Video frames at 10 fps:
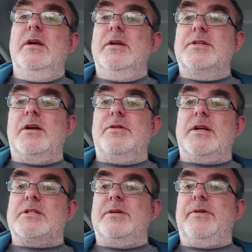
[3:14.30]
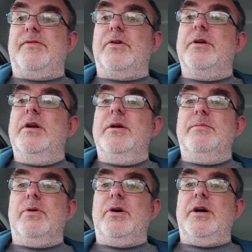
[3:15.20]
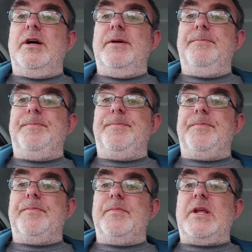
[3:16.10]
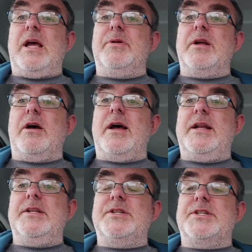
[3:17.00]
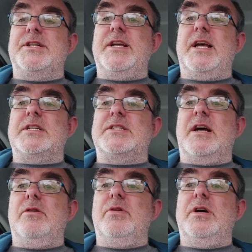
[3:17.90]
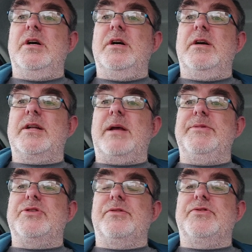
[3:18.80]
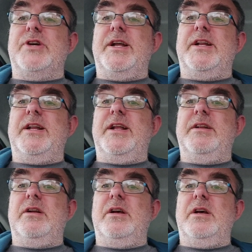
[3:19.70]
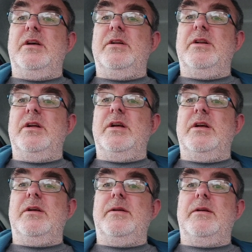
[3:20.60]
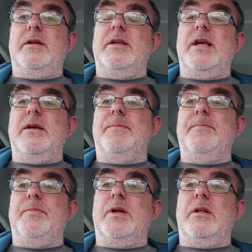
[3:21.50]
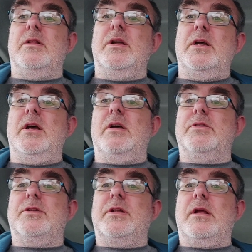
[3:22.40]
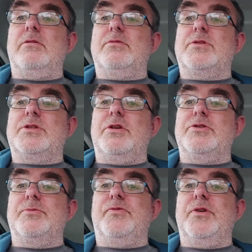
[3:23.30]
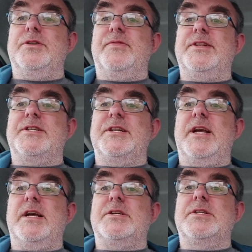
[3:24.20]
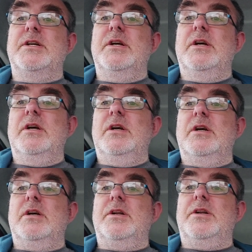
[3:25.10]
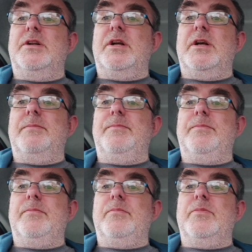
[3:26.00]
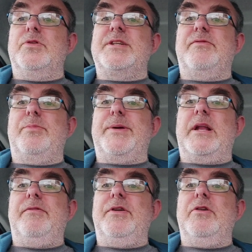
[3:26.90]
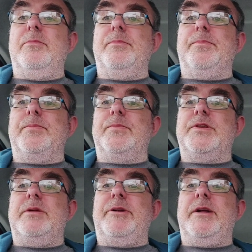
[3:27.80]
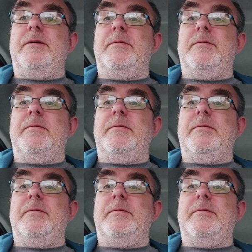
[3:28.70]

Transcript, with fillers: So that's going to be fun. But um, yeah, I'm going to go ahead into CeX now, uh, get my stuff traded in. And uh, yeah, I'll, I'll, I'll show you some footage of in CeX. And um, will see if I pick anything up. See you in a minute.